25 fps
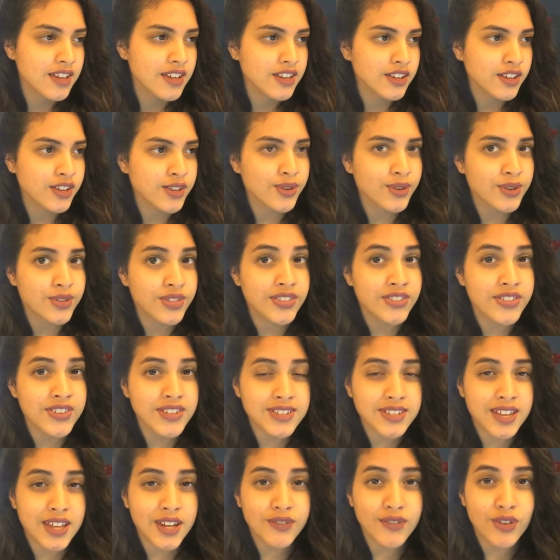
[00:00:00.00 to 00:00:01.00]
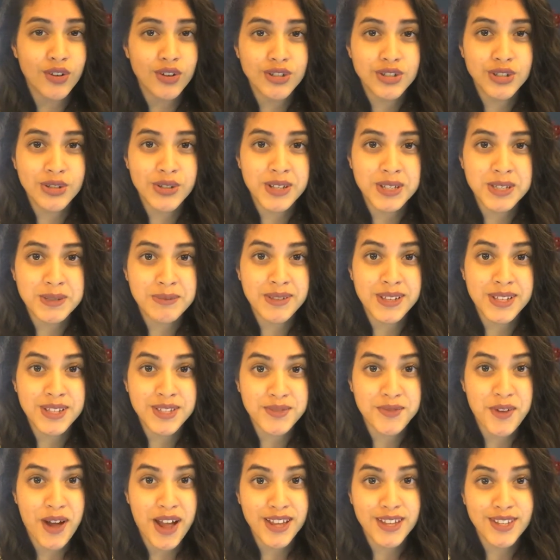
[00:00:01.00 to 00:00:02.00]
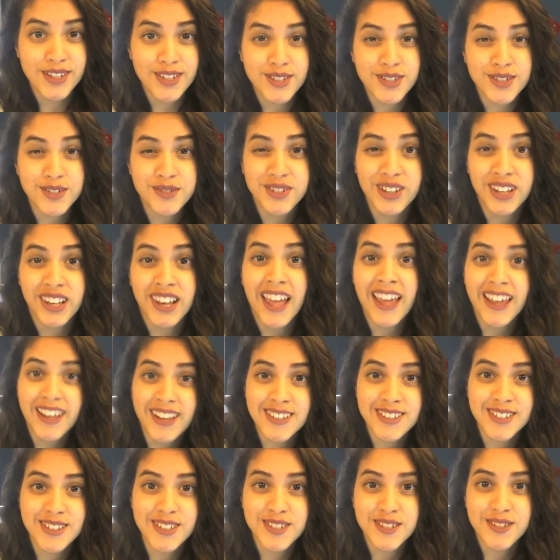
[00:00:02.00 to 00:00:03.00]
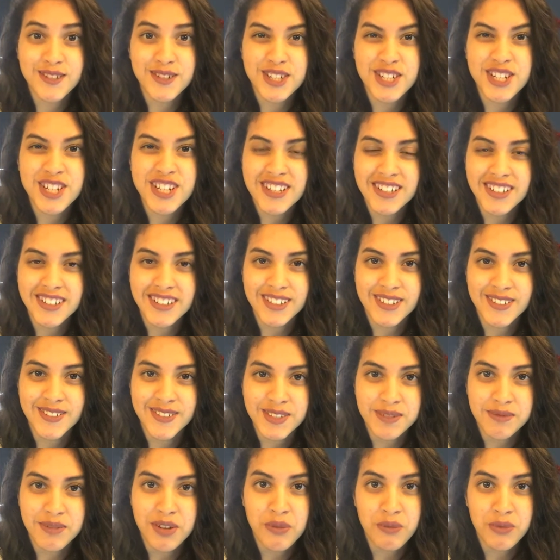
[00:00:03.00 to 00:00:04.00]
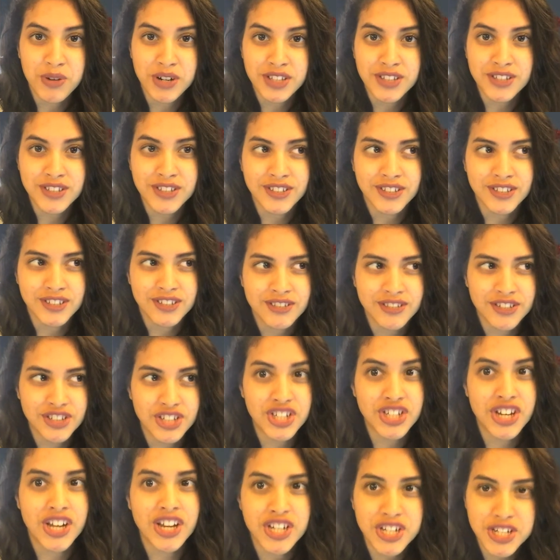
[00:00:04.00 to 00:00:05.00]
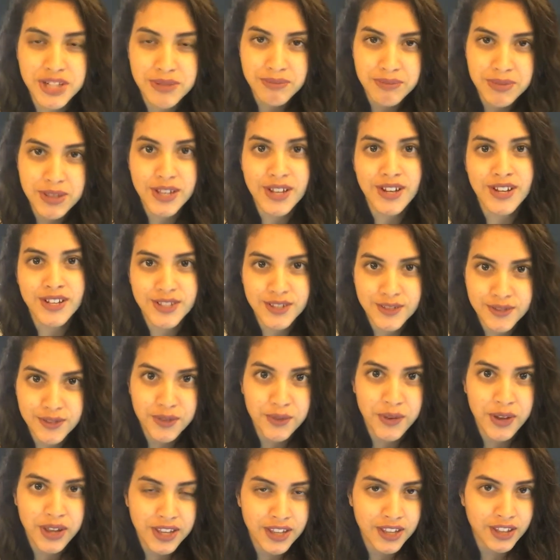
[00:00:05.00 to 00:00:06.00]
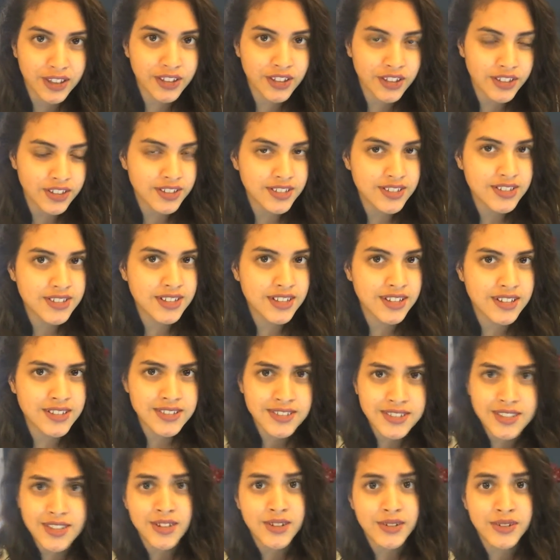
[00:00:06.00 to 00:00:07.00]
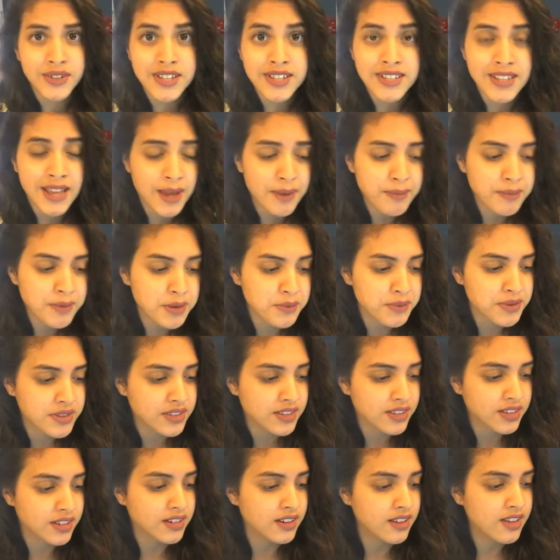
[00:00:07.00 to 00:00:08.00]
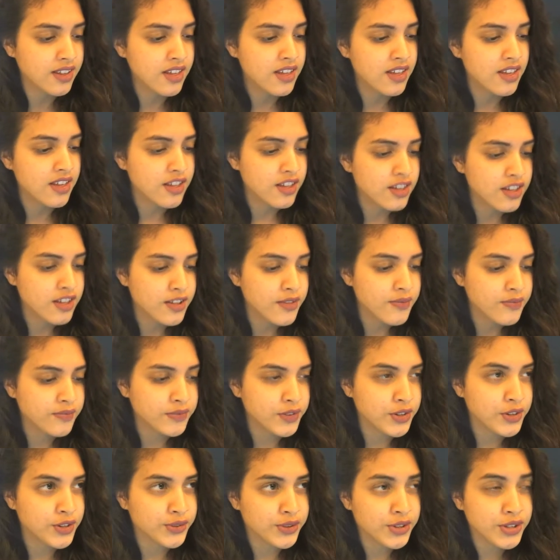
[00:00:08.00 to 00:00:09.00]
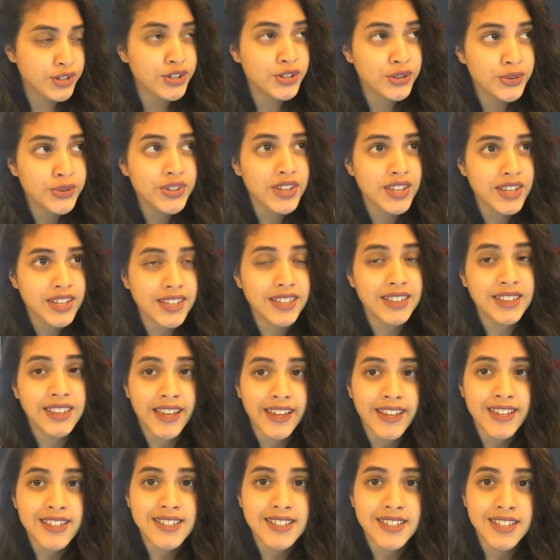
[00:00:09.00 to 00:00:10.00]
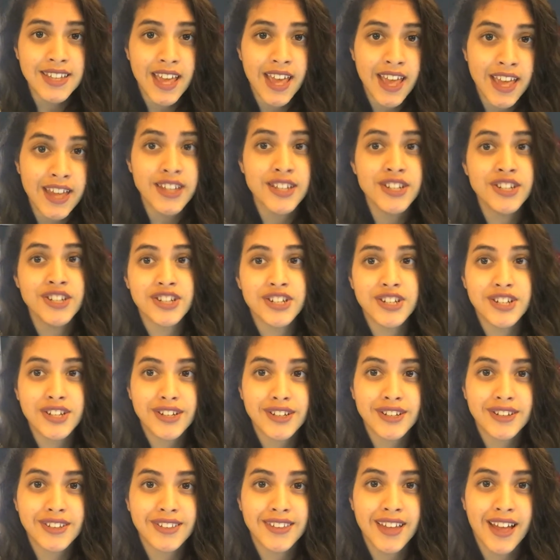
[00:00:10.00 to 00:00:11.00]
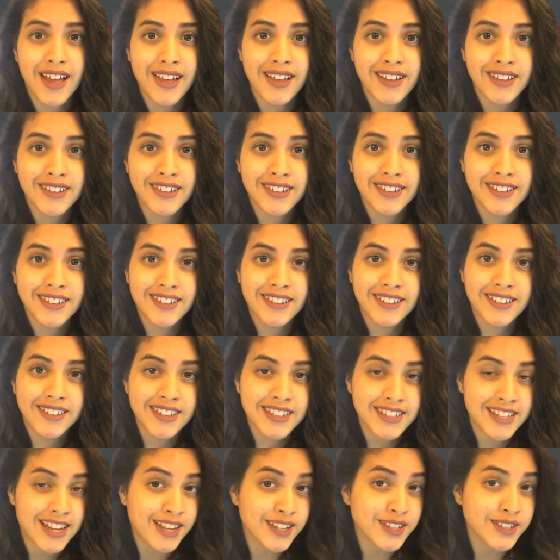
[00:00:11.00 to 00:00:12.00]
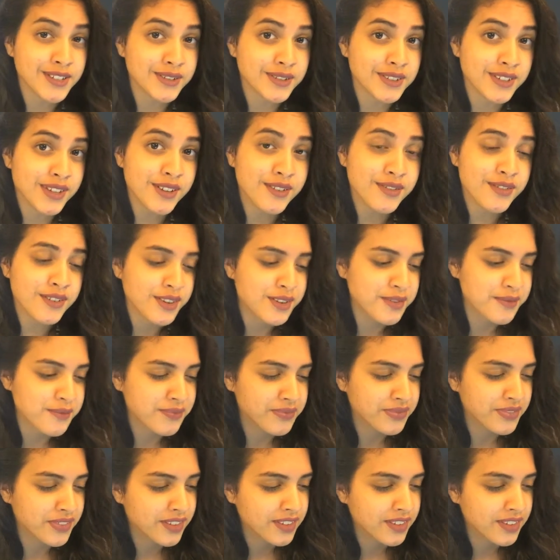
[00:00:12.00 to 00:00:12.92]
You know, this kind of also explains why he's so relaxed and so chill if someone were to judge him because of the way he looks, because, you know, he's happy with it. You know that he likes the edge that the tattoos give him.